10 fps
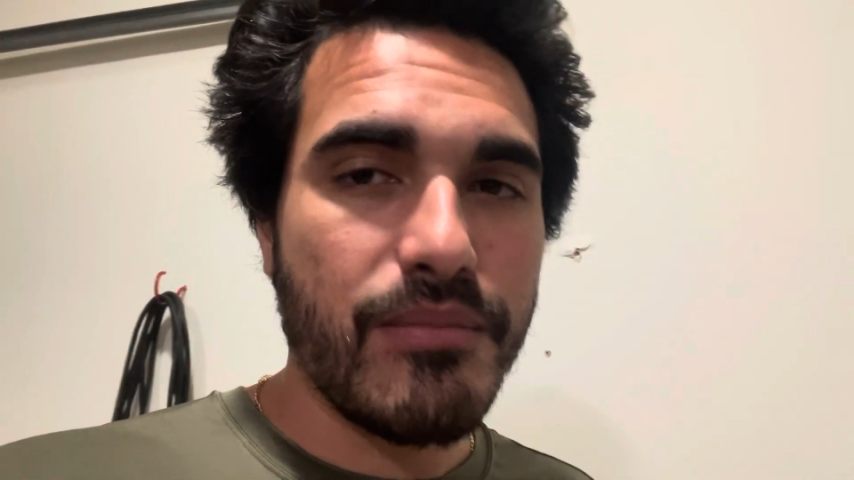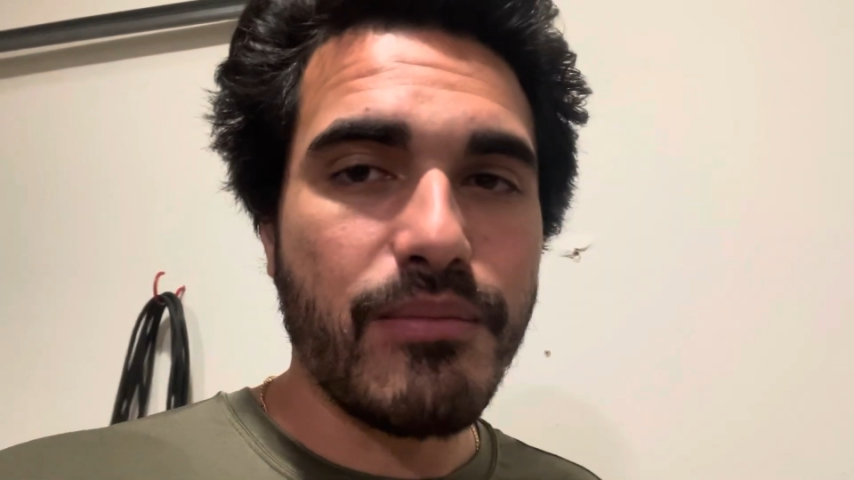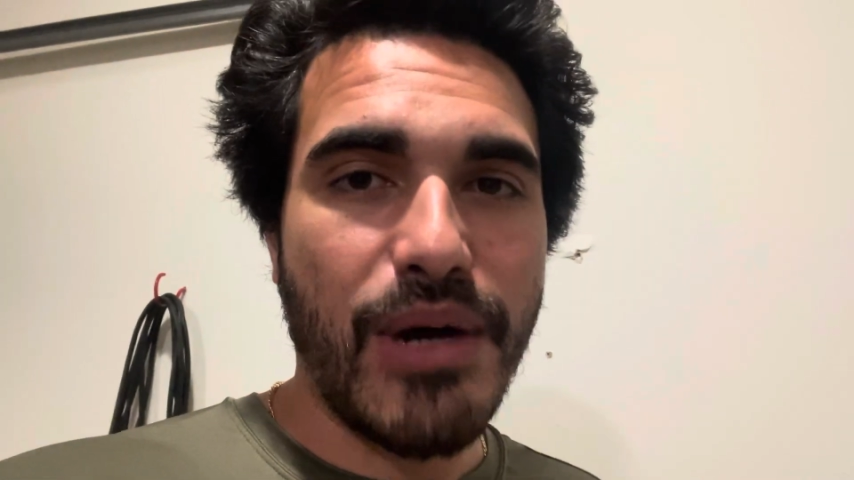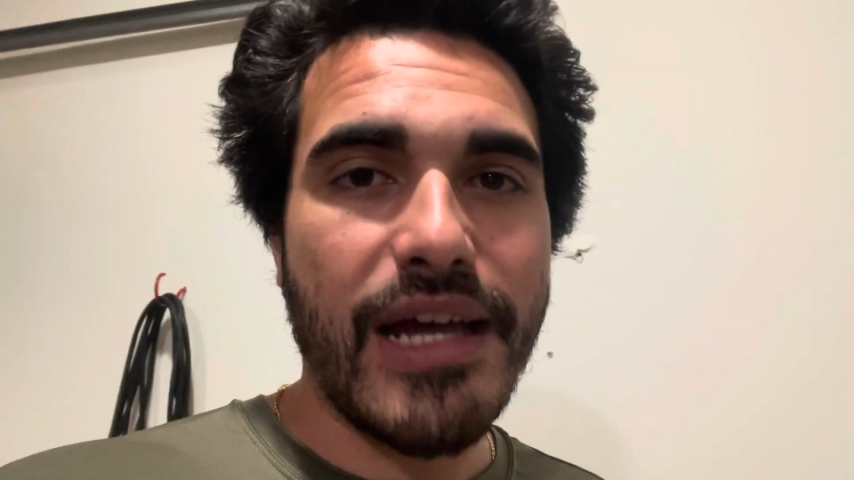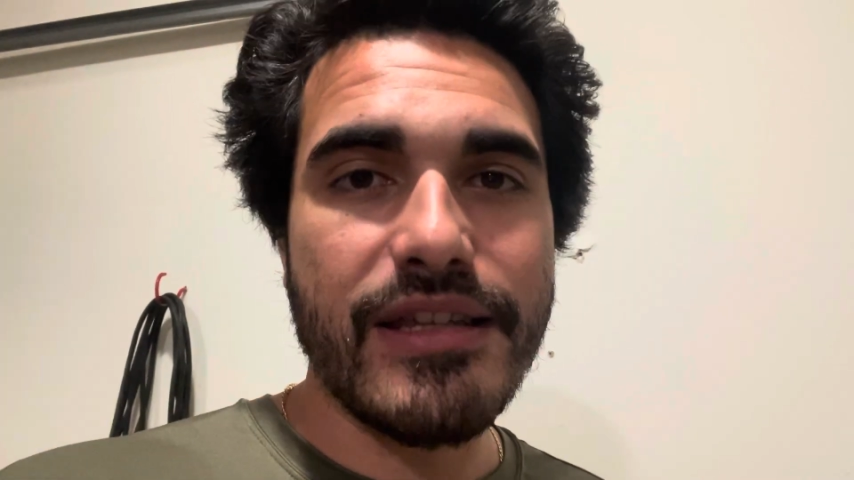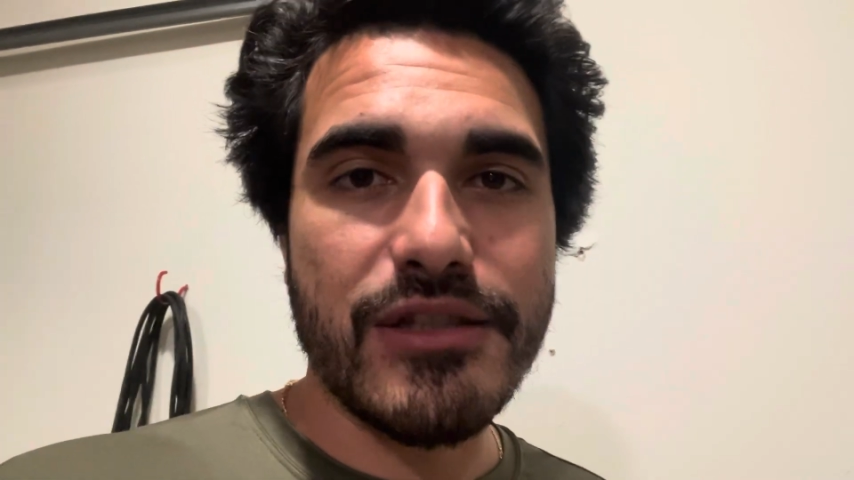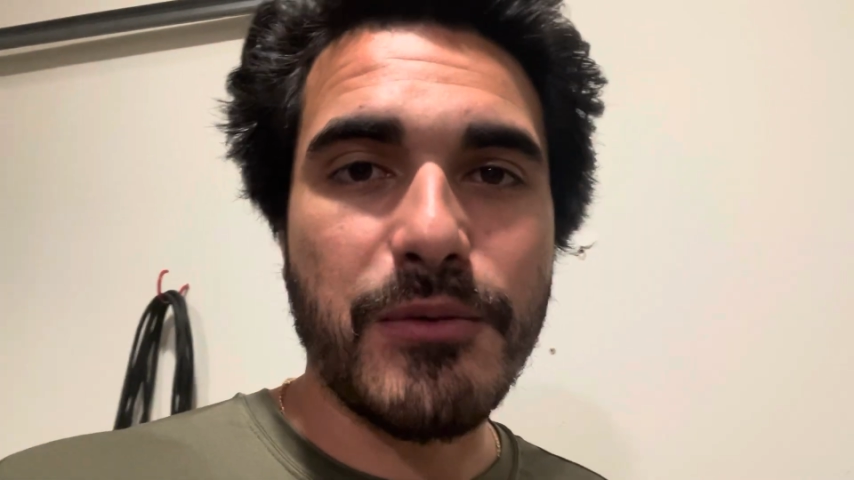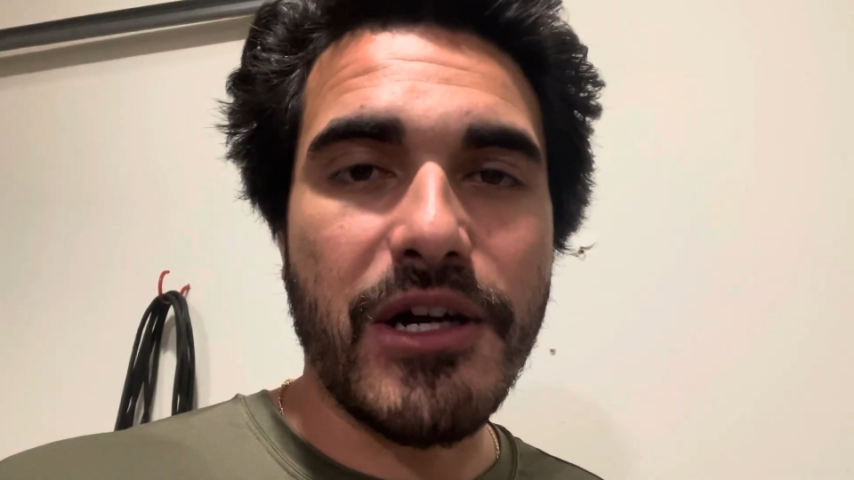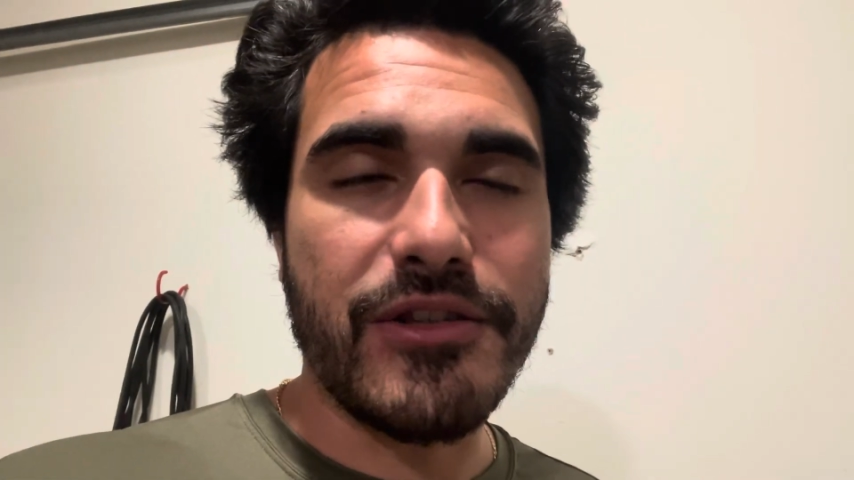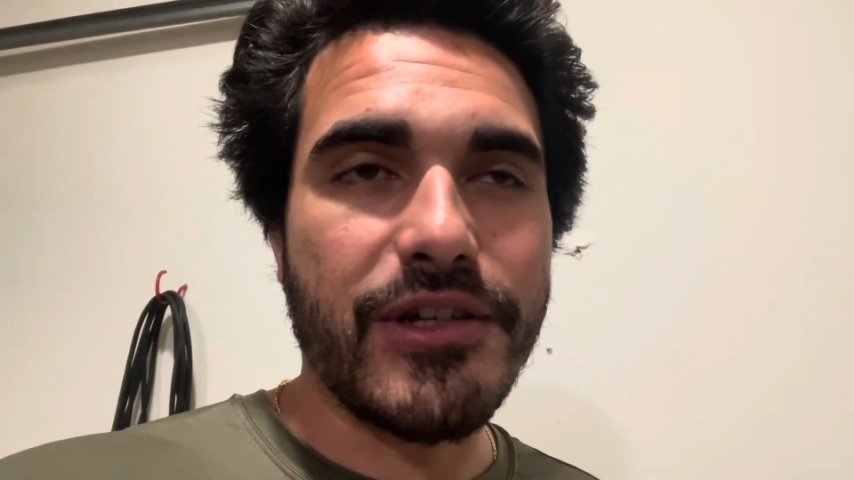buy this
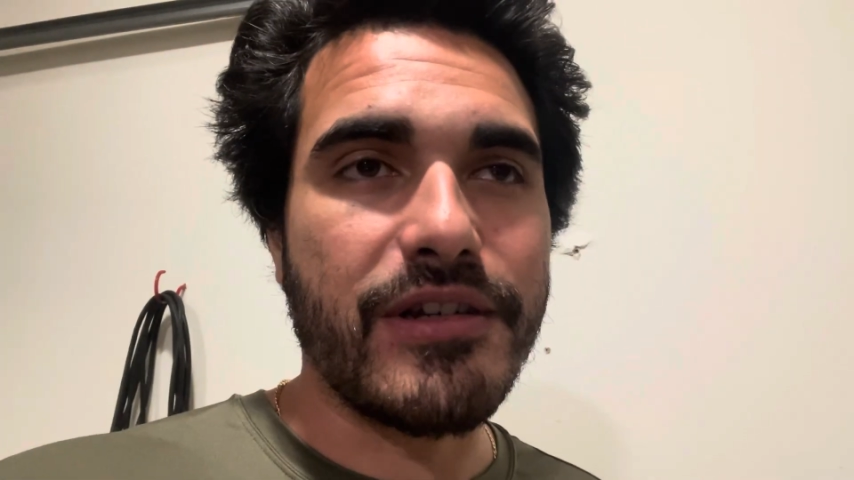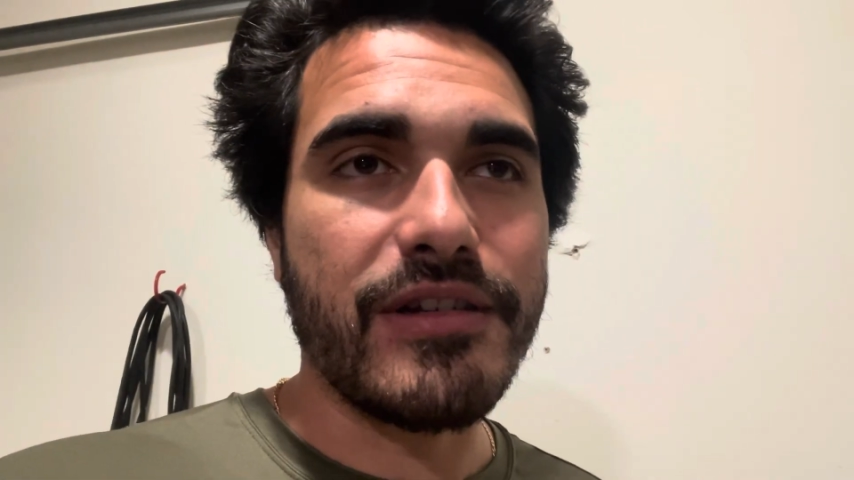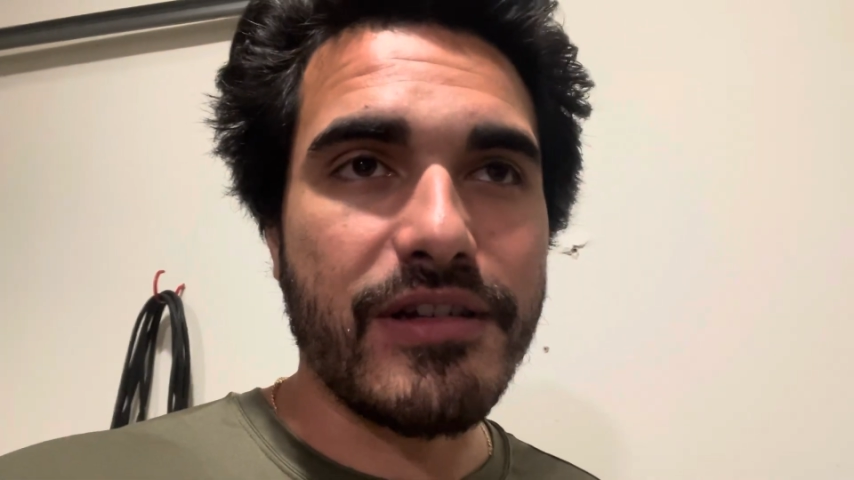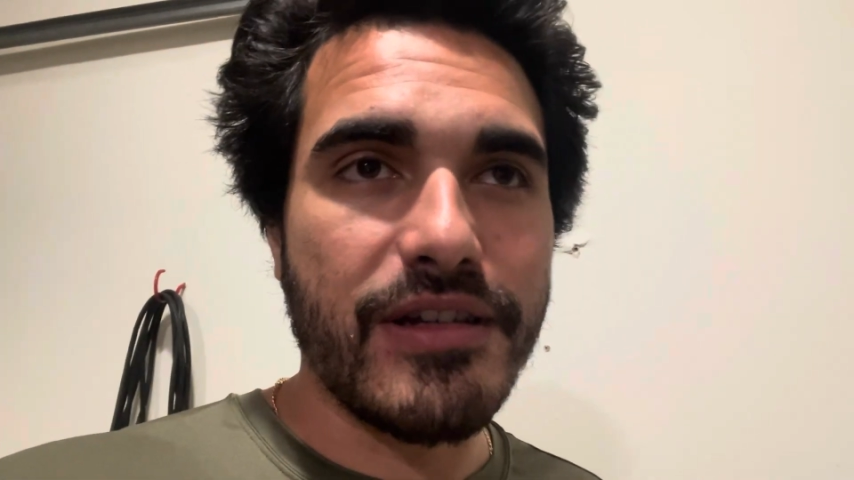welder.